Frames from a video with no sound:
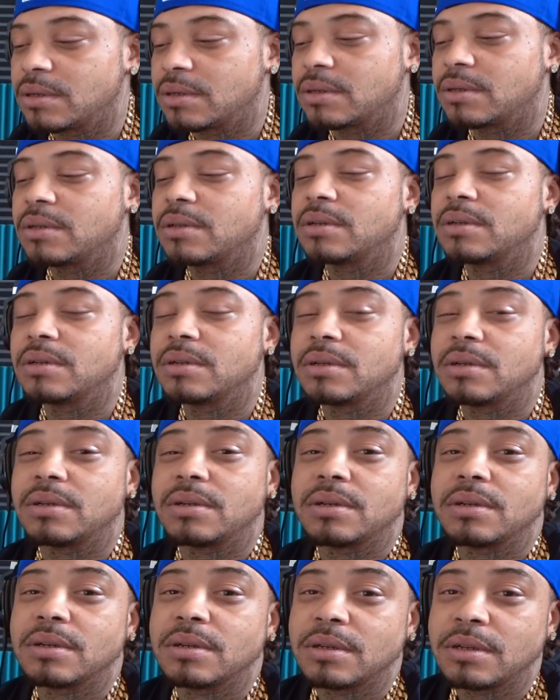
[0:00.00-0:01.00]

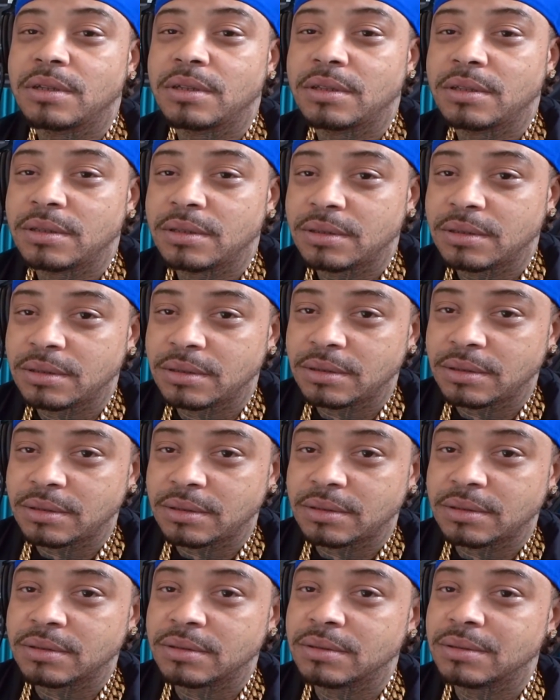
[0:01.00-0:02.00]

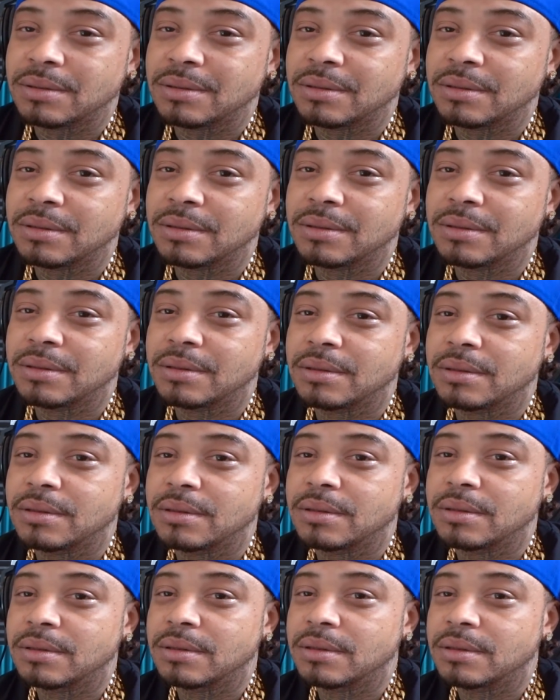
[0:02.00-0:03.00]

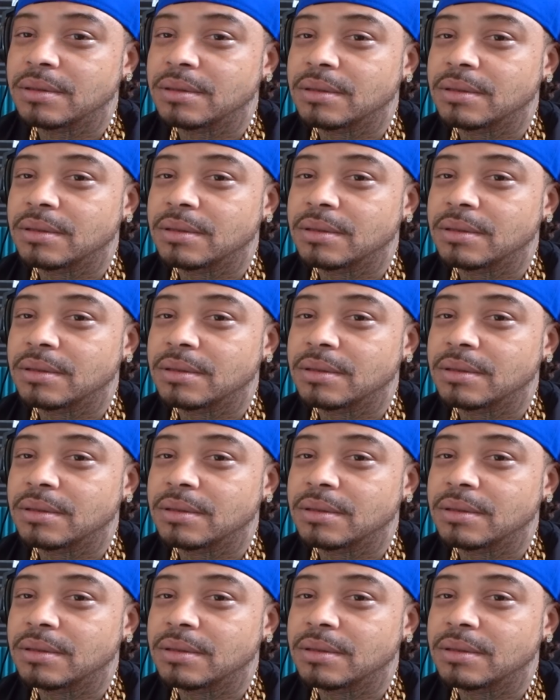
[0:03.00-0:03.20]
No one is speaking in this clip.